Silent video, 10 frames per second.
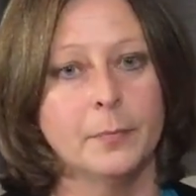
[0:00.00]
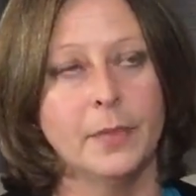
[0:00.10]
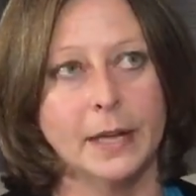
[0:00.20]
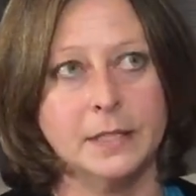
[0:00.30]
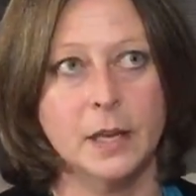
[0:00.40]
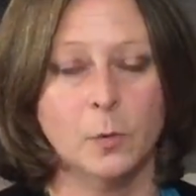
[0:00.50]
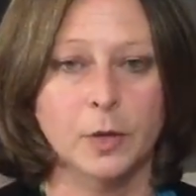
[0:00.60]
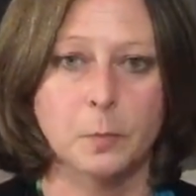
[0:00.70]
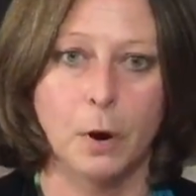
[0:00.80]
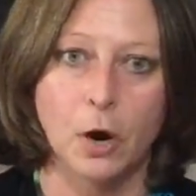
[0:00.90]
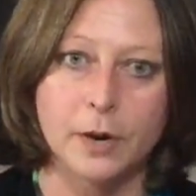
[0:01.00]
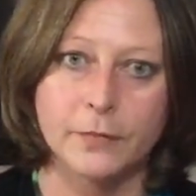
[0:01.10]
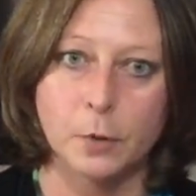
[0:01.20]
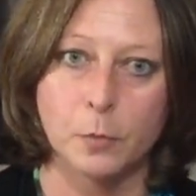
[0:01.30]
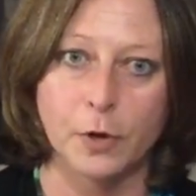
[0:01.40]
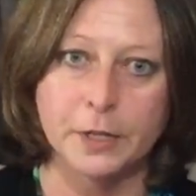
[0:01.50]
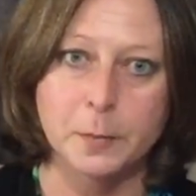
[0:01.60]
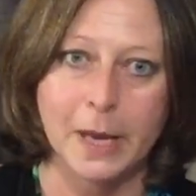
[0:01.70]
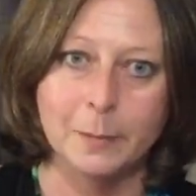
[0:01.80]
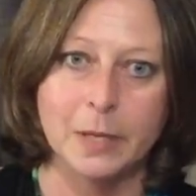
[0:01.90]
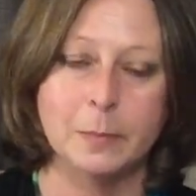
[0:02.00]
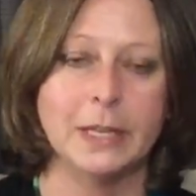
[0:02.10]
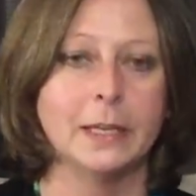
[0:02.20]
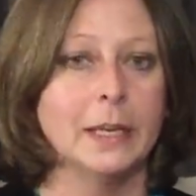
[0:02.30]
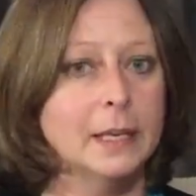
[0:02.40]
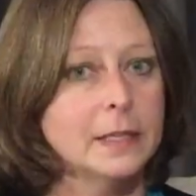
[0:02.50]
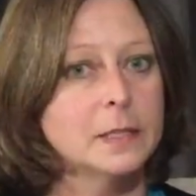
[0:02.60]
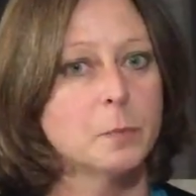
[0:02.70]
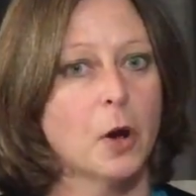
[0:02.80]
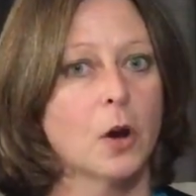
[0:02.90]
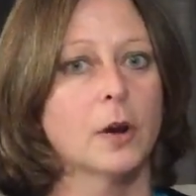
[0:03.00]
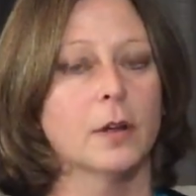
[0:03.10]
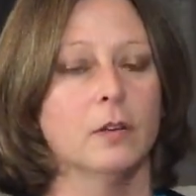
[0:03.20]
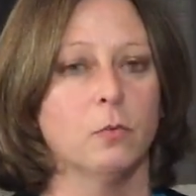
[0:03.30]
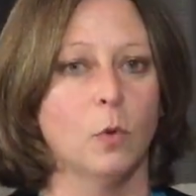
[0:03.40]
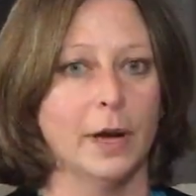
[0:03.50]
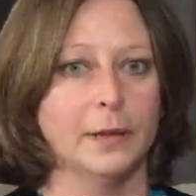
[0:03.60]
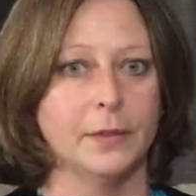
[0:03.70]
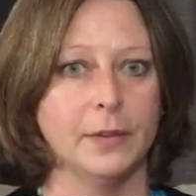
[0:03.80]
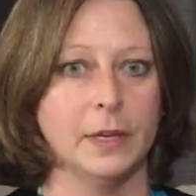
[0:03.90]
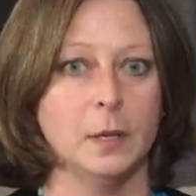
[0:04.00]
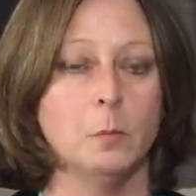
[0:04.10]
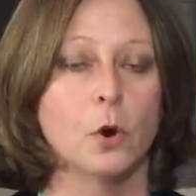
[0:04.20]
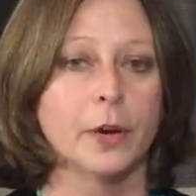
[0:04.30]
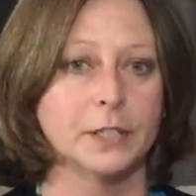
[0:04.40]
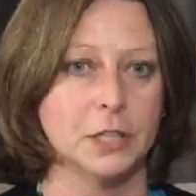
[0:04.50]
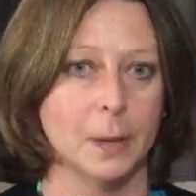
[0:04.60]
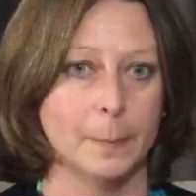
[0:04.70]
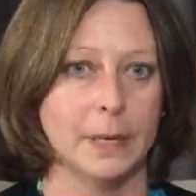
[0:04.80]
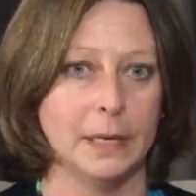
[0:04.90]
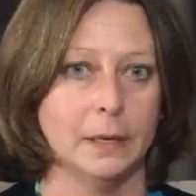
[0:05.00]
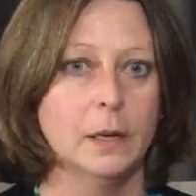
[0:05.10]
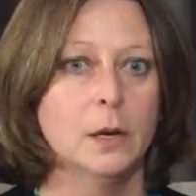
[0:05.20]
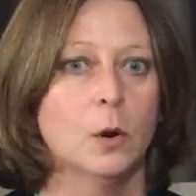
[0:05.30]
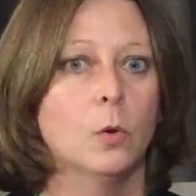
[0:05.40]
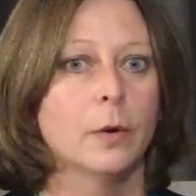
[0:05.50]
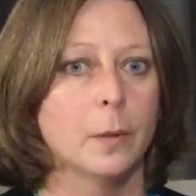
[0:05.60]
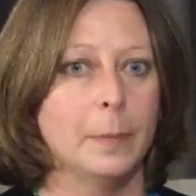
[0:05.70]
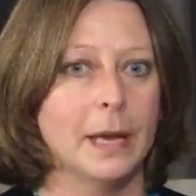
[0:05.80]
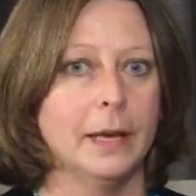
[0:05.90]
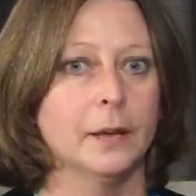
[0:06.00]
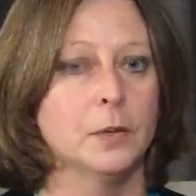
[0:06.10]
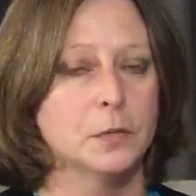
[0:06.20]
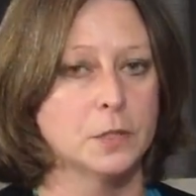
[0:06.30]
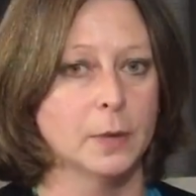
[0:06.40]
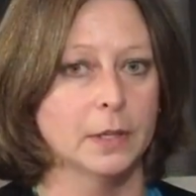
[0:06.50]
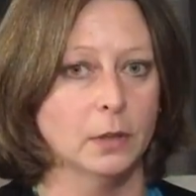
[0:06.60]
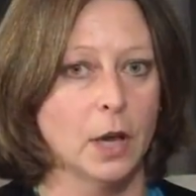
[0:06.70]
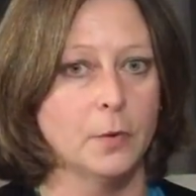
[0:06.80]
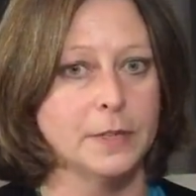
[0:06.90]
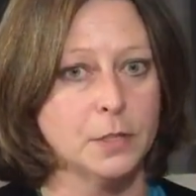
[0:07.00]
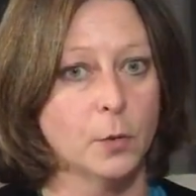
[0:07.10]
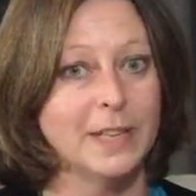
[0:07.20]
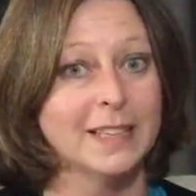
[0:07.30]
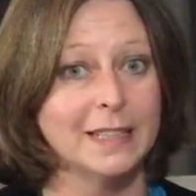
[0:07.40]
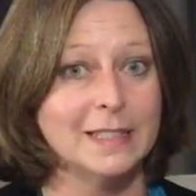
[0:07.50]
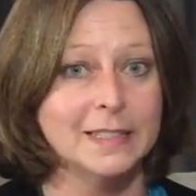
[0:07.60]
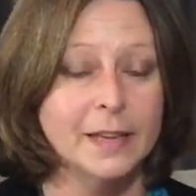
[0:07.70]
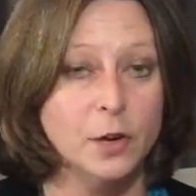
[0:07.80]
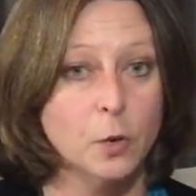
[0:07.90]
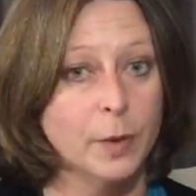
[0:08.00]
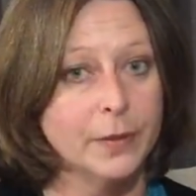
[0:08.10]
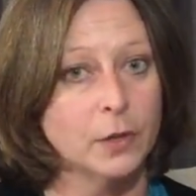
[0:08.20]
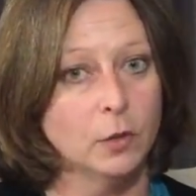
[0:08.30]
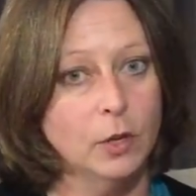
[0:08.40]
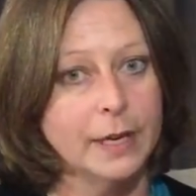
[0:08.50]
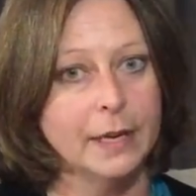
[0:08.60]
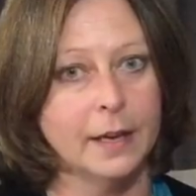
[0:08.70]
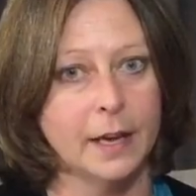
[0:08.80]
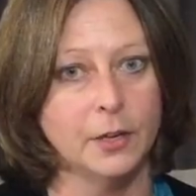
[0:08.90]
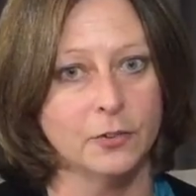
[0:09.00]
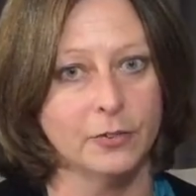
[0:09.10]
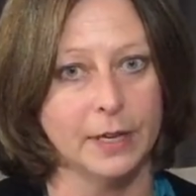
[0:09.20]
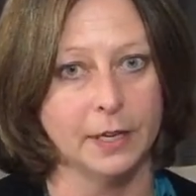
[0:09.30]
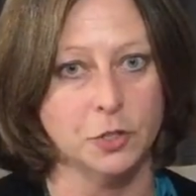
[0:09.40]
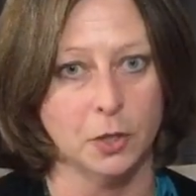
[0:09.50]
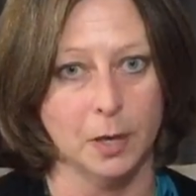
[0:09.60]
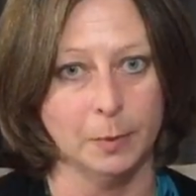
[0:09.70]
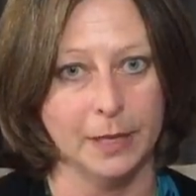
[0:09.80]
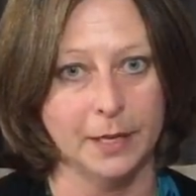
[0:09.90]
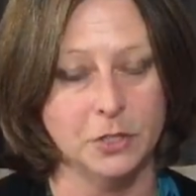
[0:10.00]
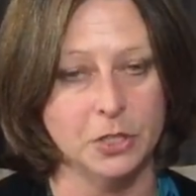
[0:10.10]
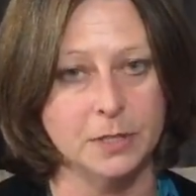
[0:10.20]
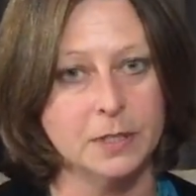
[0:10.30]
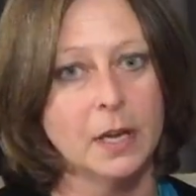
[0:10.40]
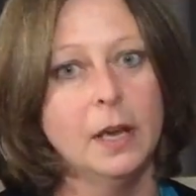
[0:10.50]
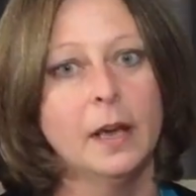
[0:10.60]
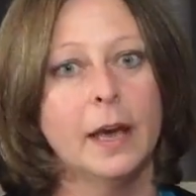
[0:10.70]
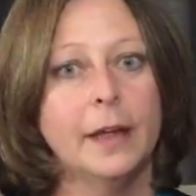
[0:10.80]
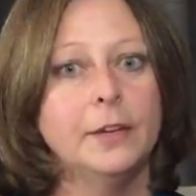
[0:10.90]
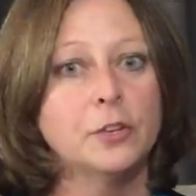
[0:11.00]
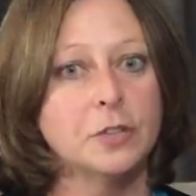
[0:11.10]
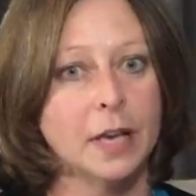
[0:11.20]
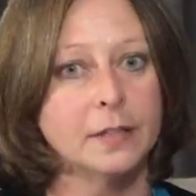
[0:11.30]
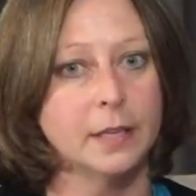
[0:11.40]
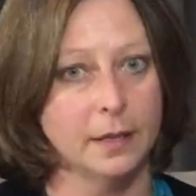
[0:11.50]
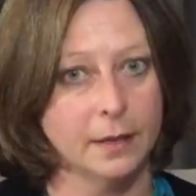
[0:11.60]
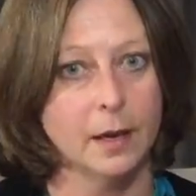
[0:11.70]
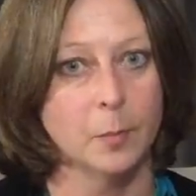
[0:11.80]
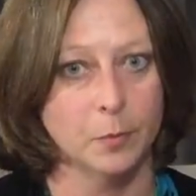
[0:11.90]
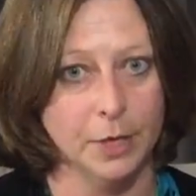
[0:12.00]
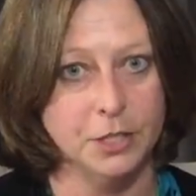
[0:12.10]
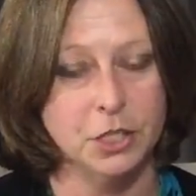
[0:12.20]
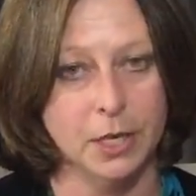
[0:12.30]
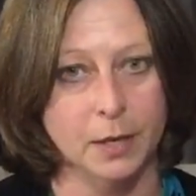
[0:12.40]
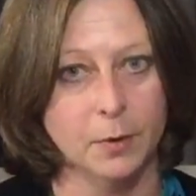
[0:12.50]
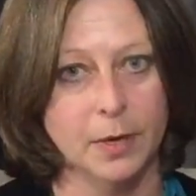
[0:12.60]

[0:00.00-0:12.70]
That's not really part of your mortgage payment, but it is part of what the mortgage company or the bank who's doing the loan is going to consider when they're looking at your financial obligations and your debt to income ratio.